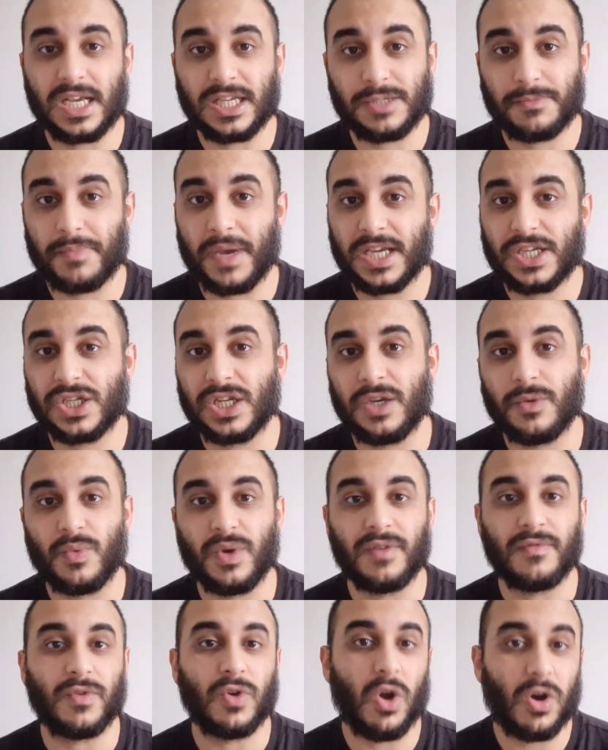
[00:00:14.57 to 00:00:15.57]
especially
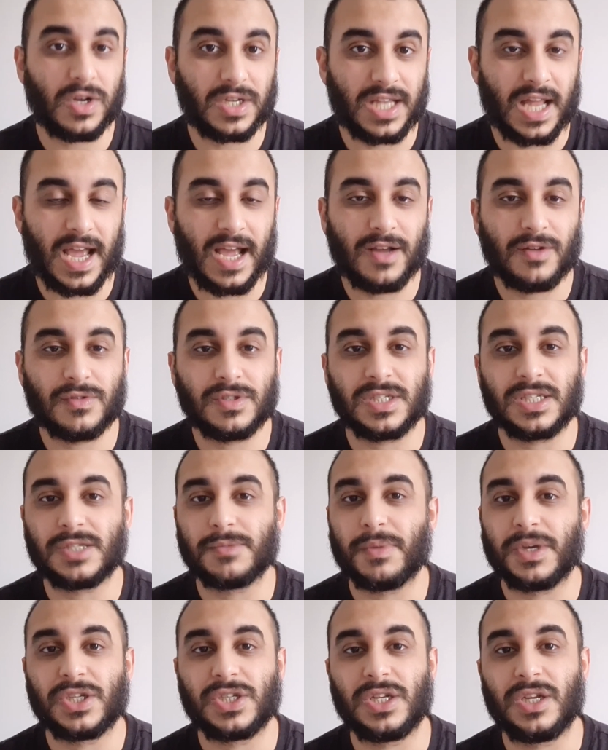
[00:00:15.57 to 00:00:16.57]
with lockdowns,
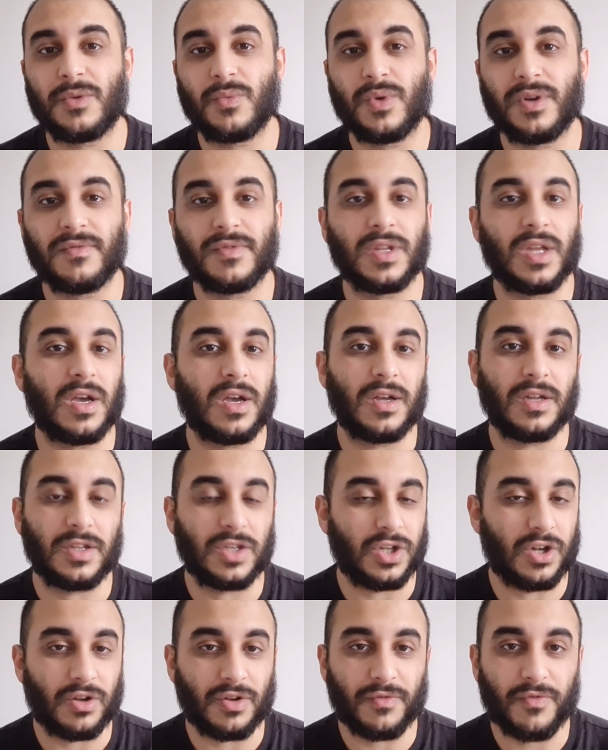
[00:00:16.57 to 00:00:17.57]
especially with the,
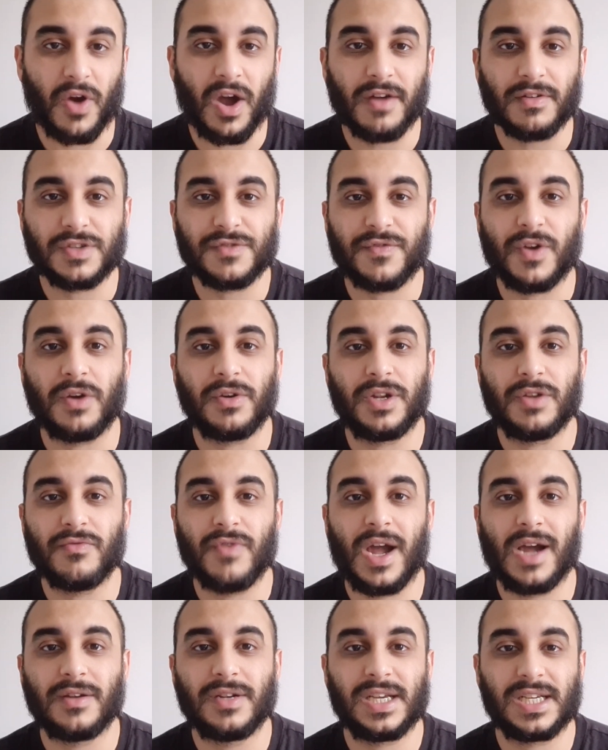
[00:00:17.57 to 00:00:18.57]
you know, the virus floating
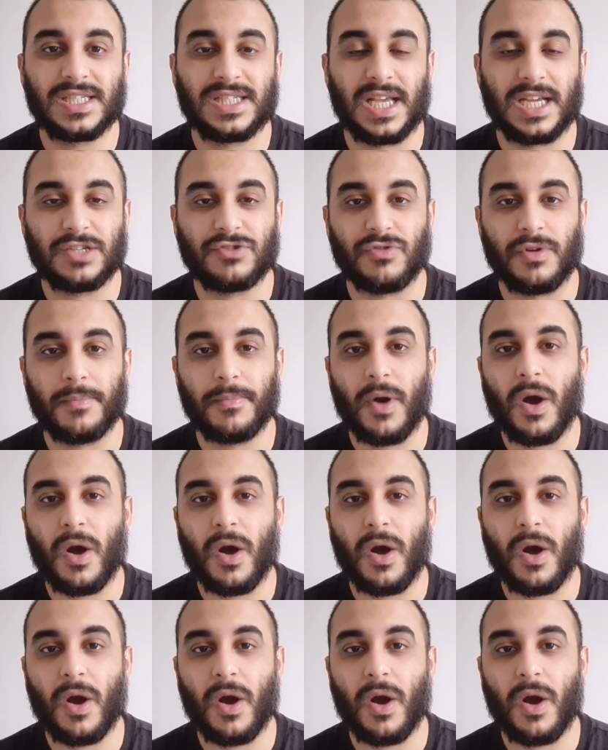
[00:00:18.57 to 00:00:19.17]
around, etc.